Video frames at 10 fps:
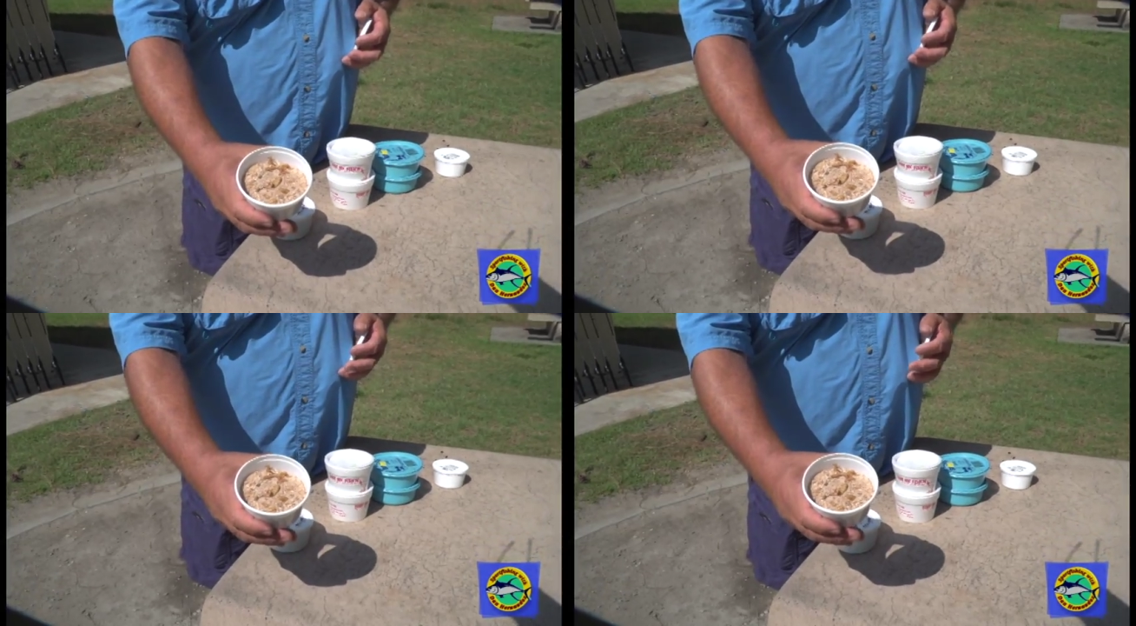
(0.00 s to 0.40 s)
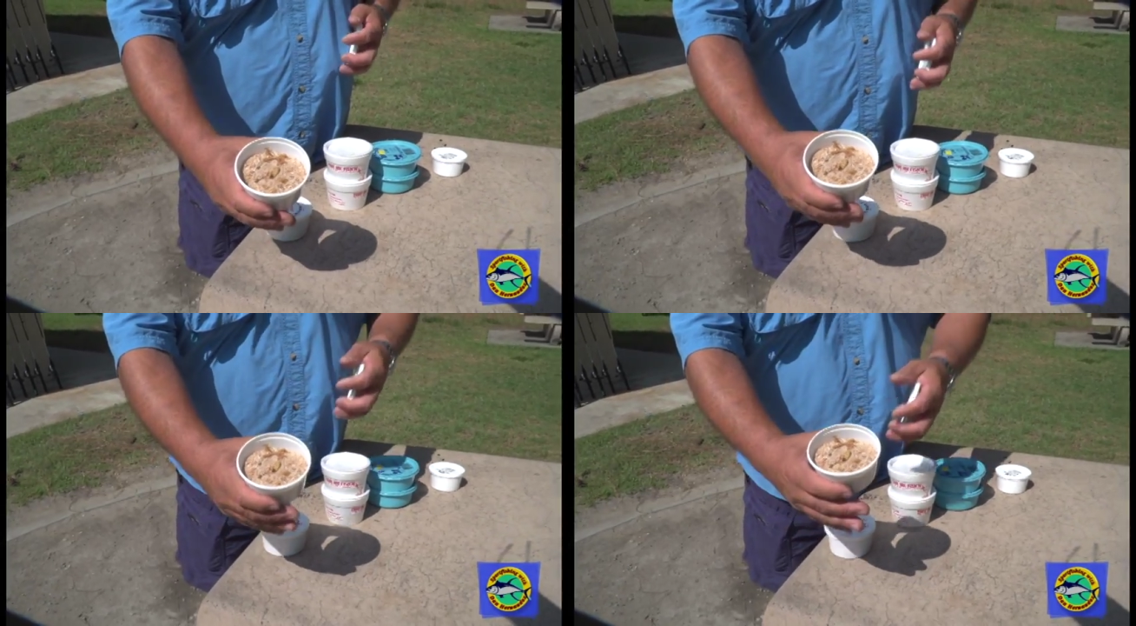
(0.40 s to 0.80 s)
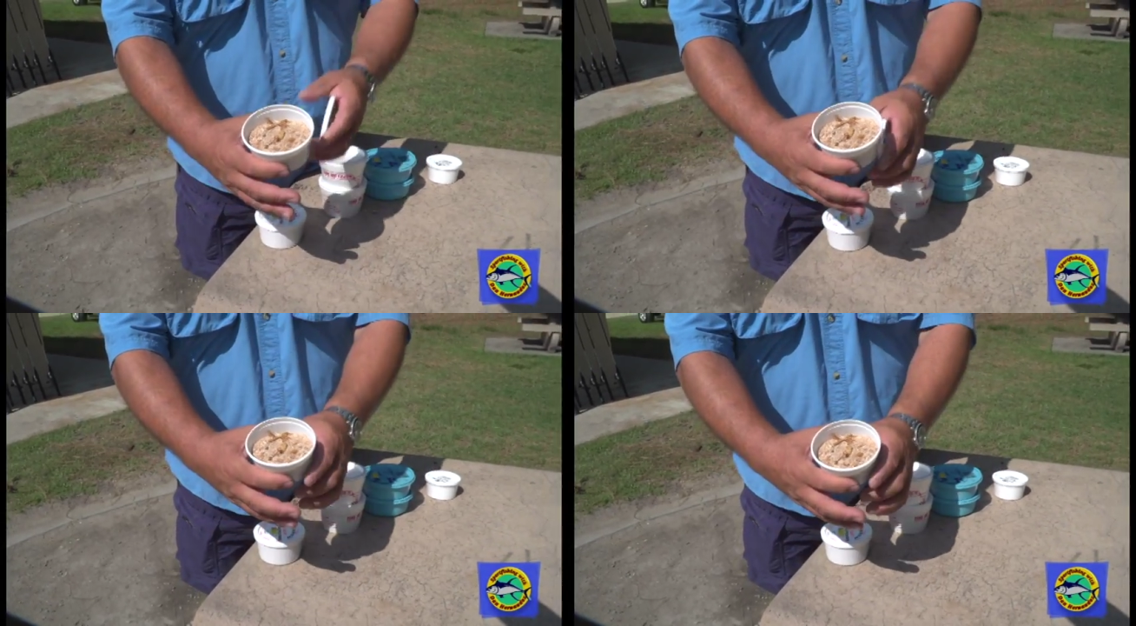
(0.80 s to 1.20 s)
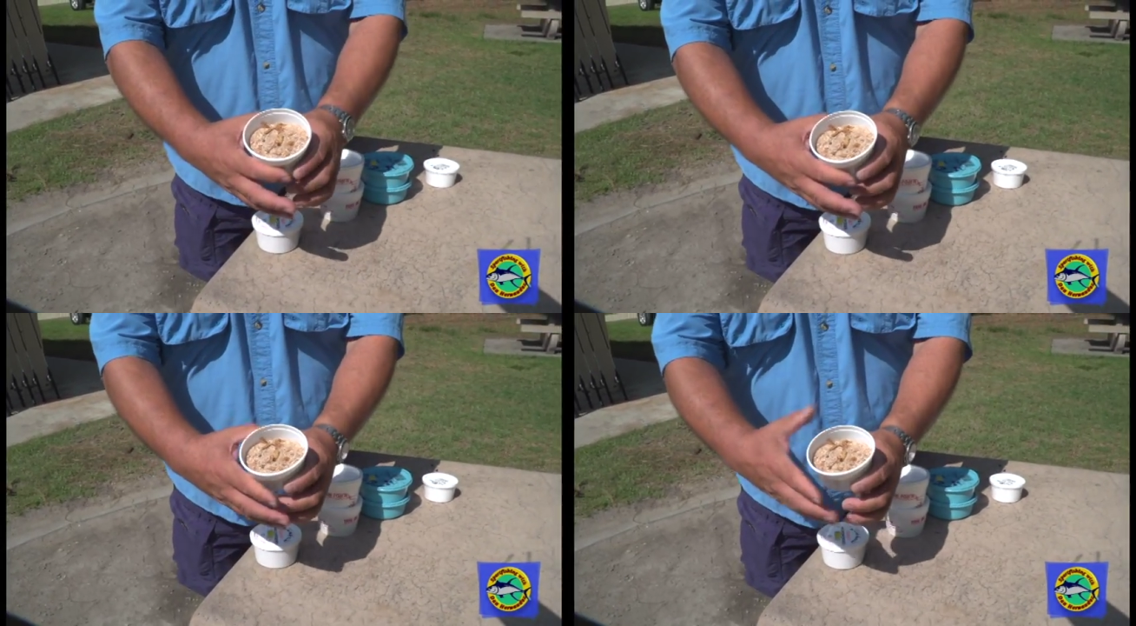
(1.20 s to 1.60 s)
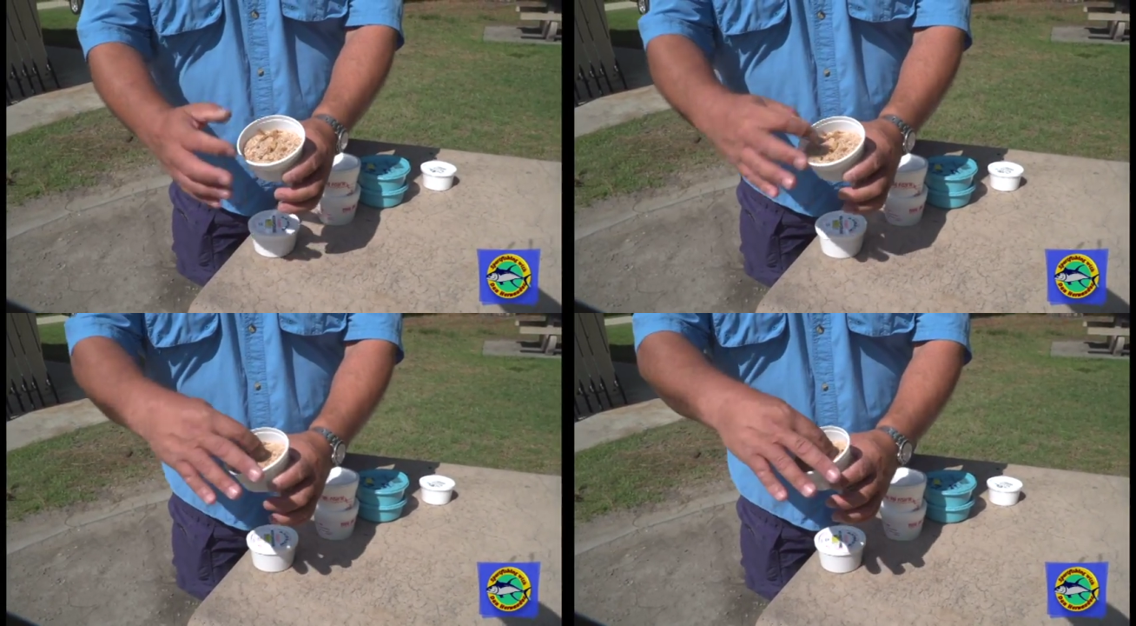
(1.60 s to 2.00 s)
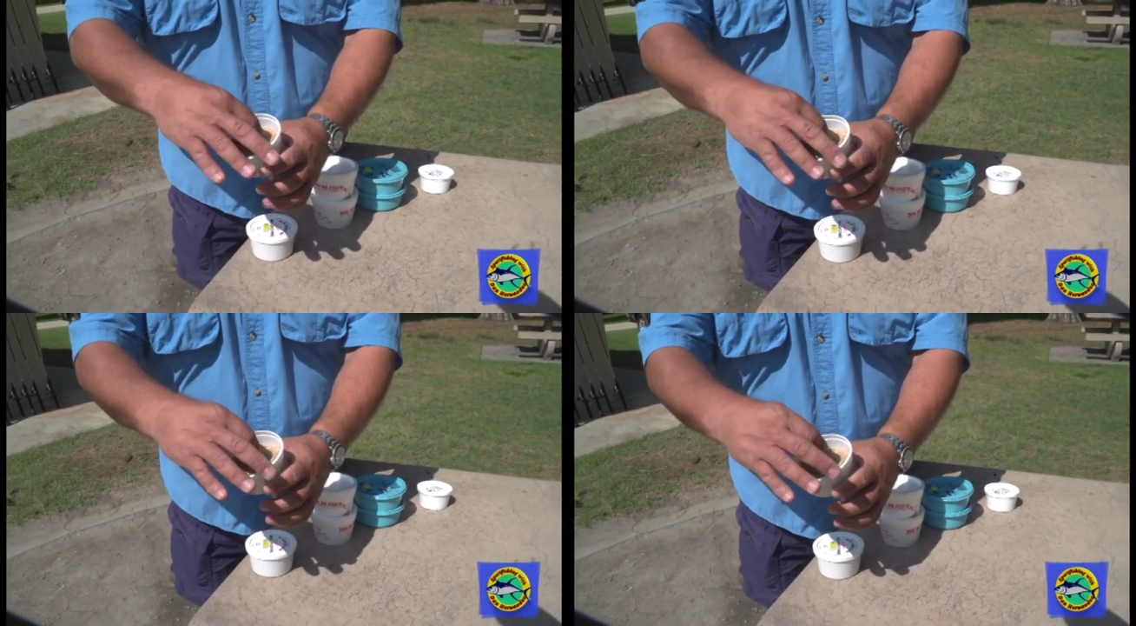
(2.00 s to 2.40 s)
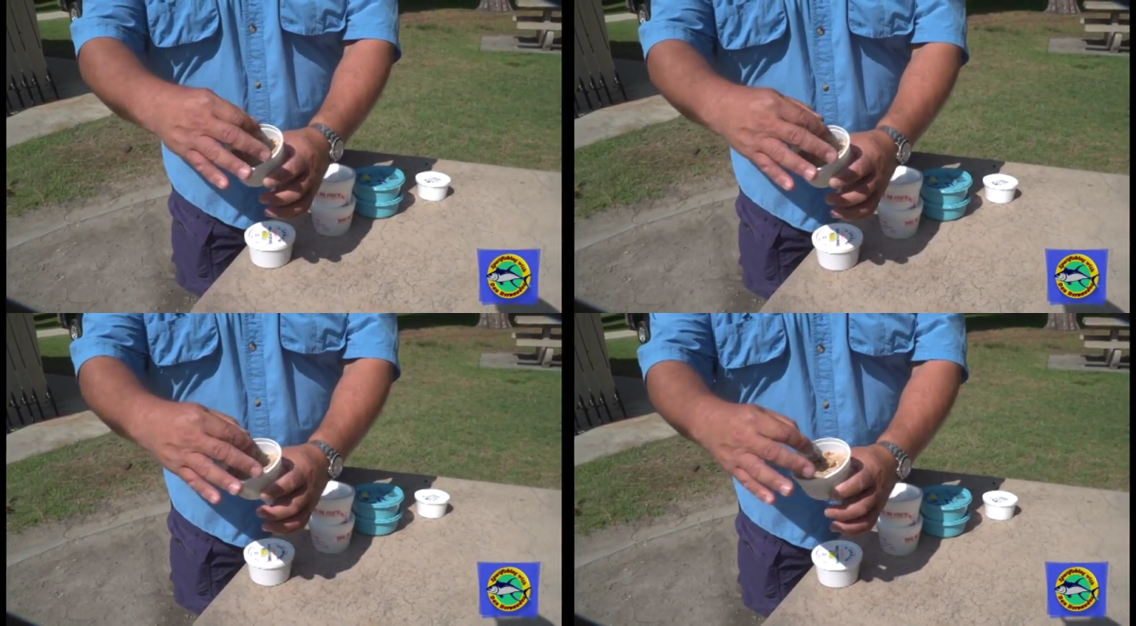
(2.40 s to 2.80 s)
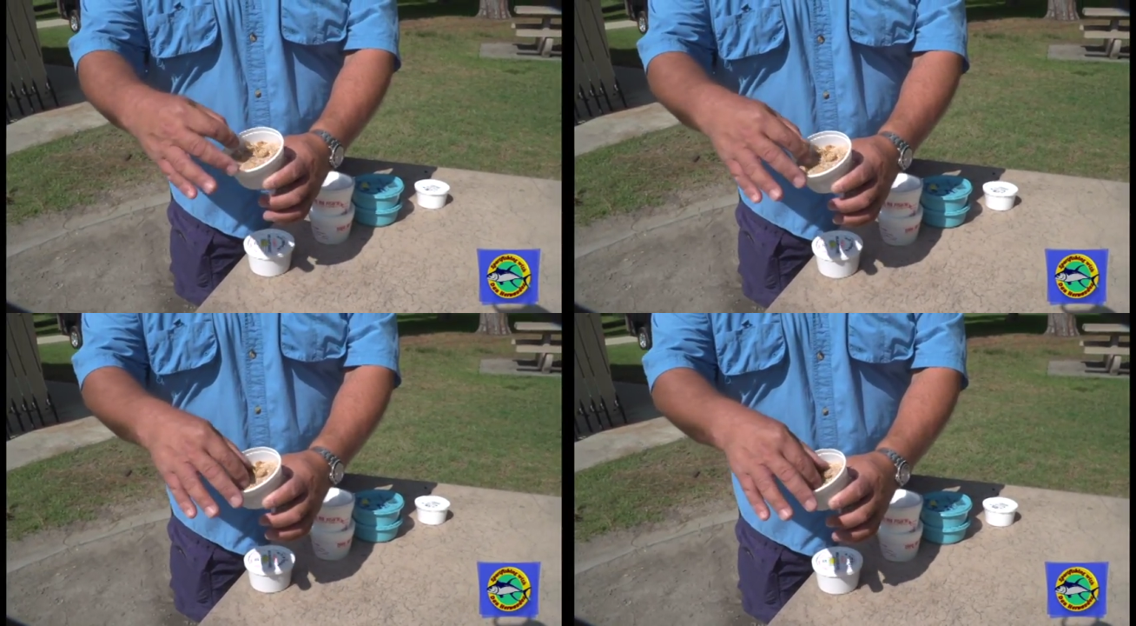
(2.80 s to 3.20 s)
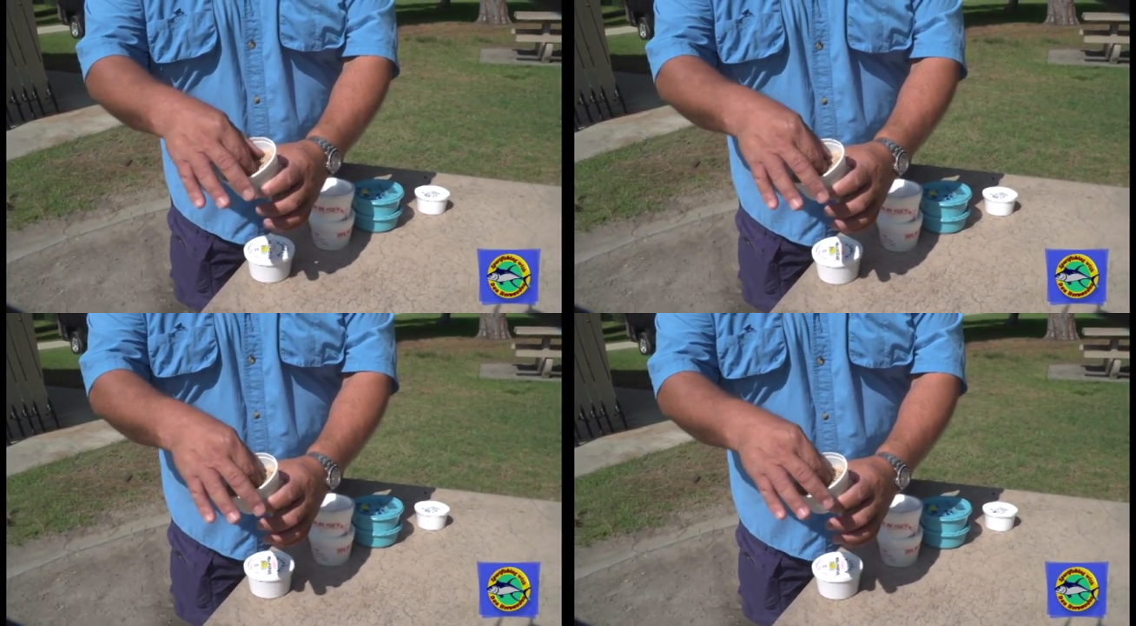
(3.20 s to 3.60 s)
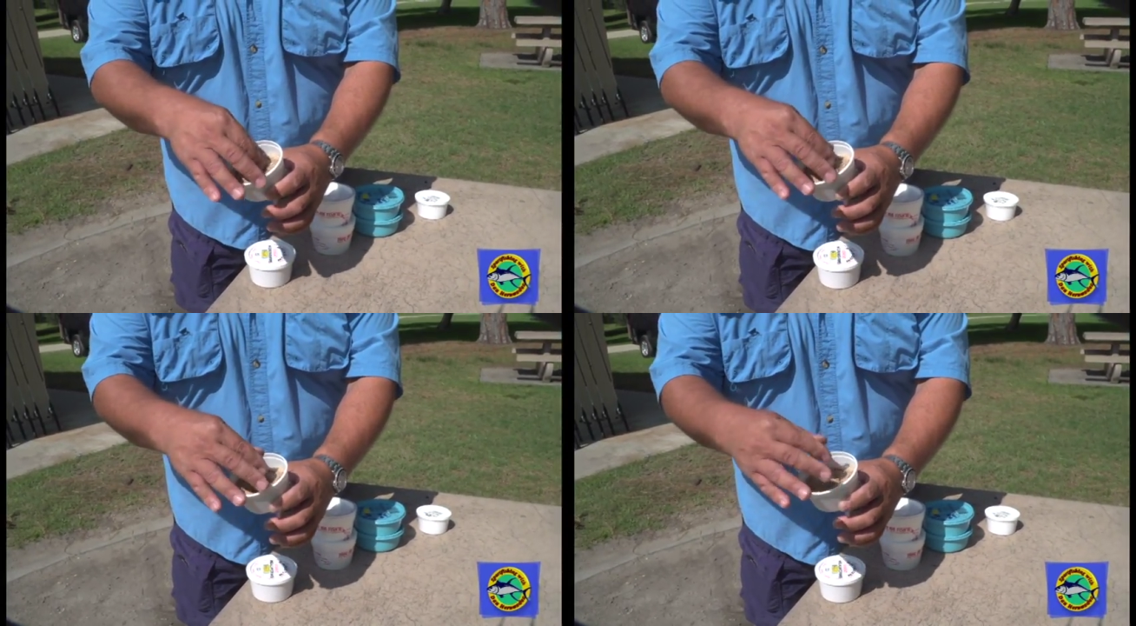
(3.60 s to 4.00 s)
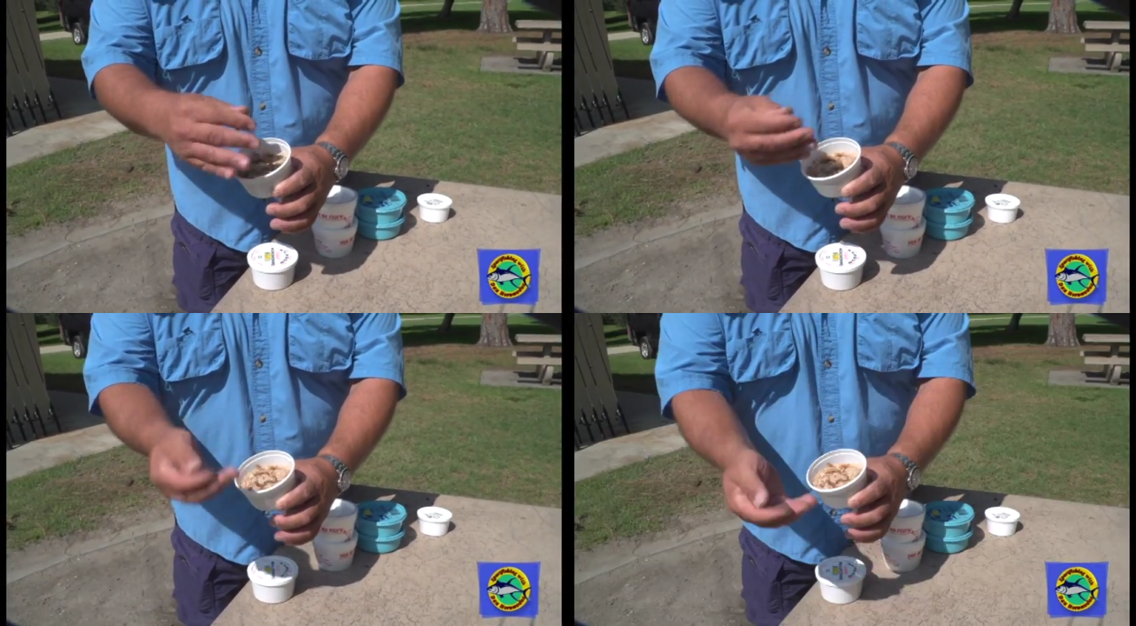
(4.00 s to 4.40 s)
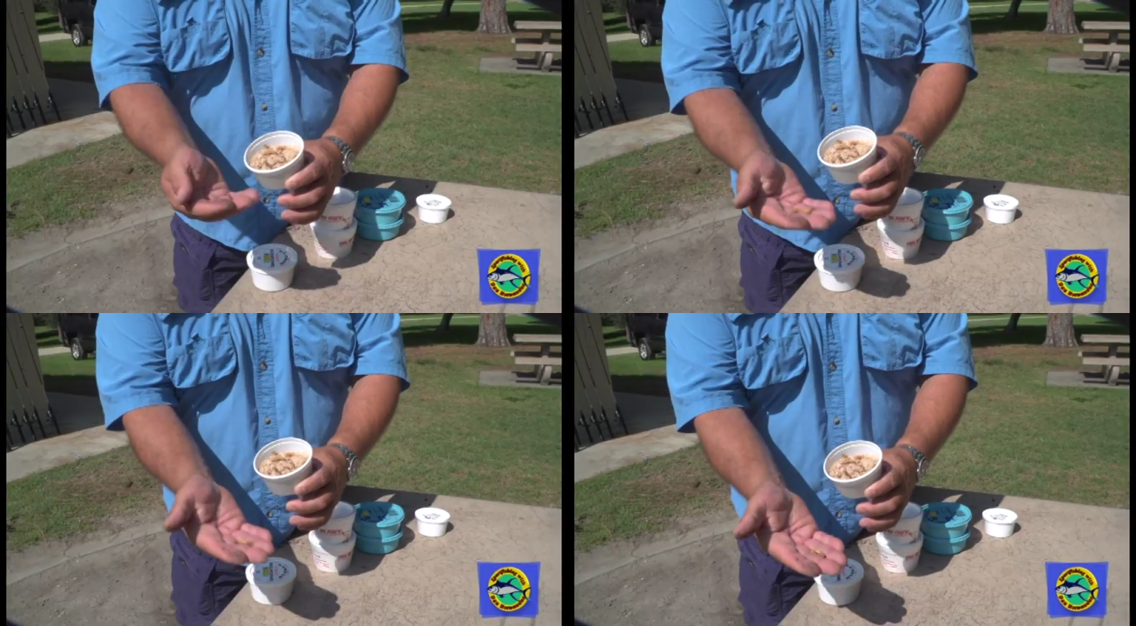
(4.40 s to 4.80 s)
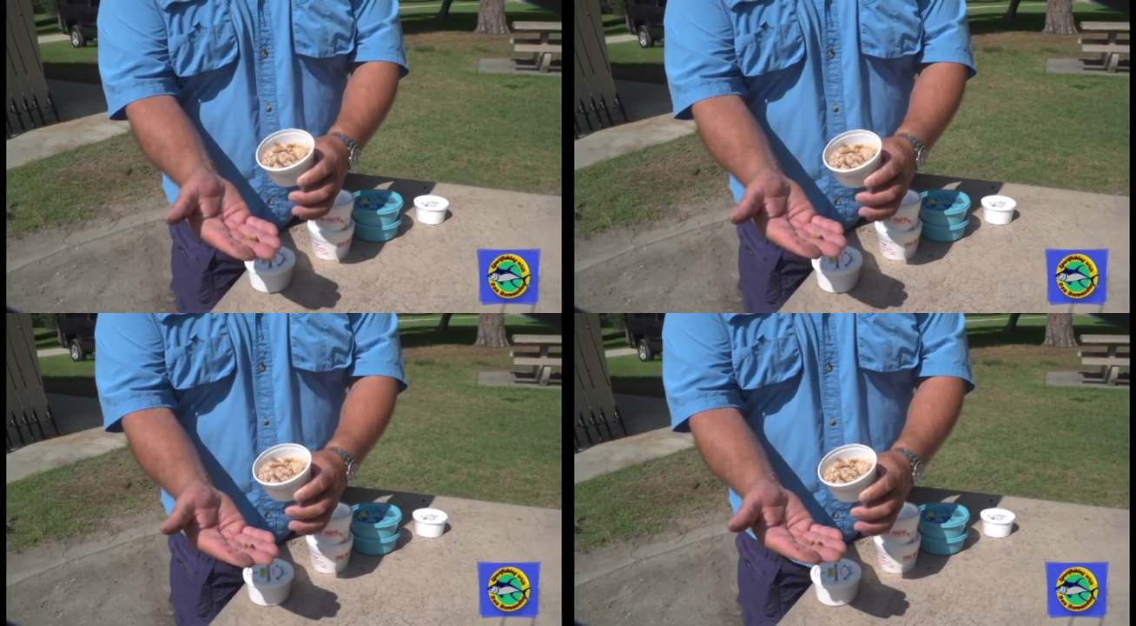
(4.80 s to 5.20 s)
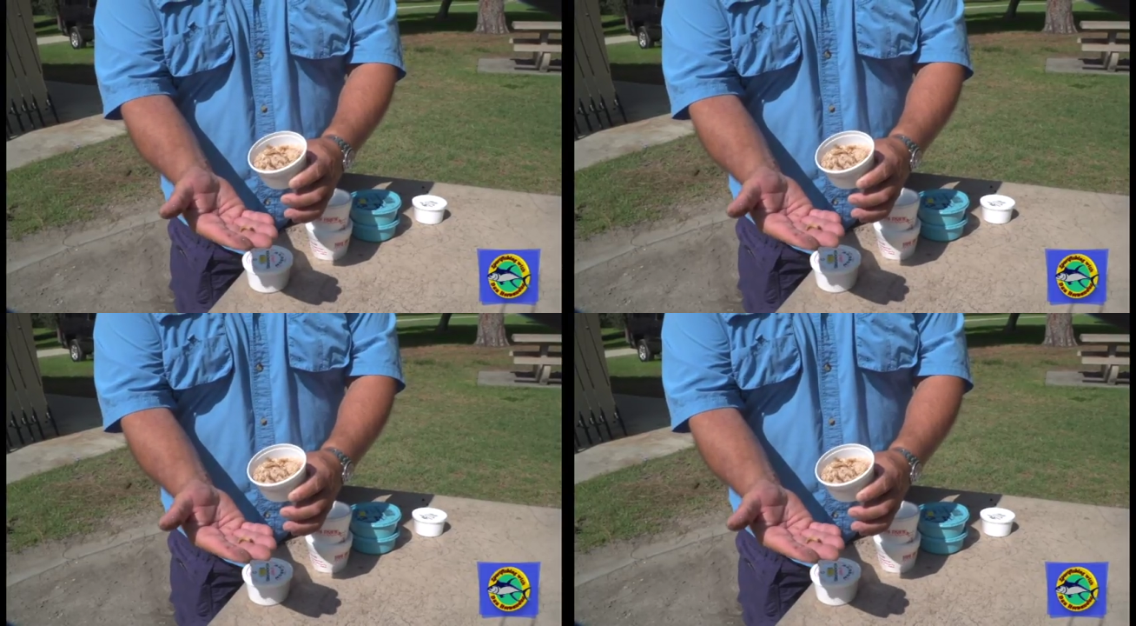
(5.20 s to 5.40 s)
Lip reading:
(no speaker visible)